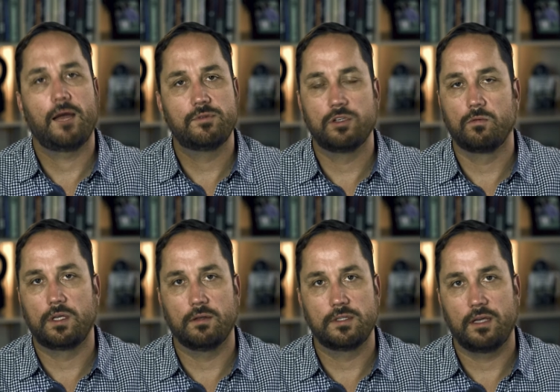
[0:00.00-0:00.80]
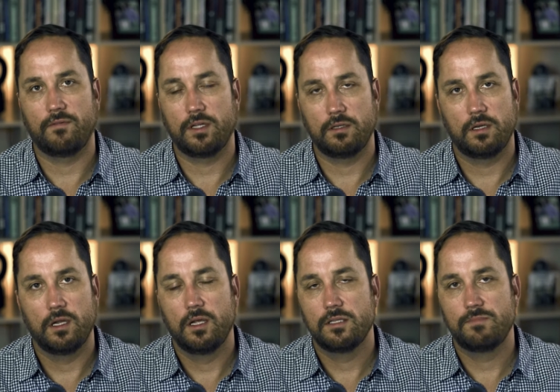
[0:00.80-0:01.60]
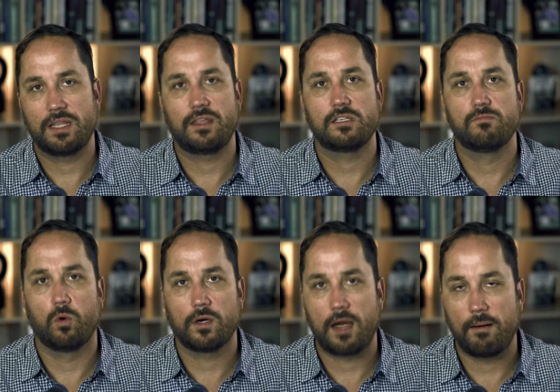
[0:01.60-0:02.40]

I'm so guilty of it, to make things more